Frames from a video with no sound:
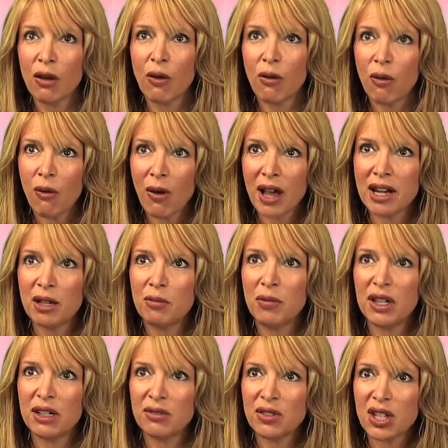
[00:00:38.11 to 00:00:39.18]
quite a
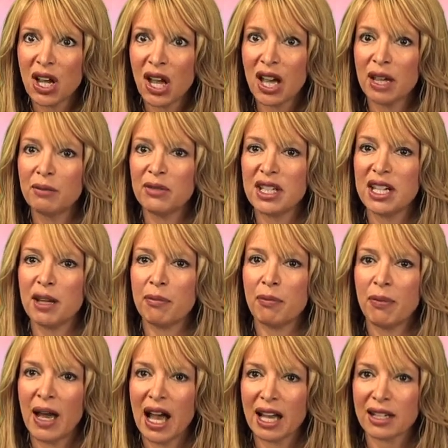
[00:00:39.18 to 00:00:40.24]
bit of time to get
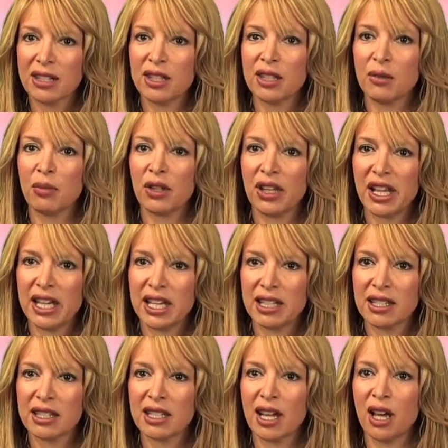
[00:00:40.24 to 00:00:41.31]
back to the place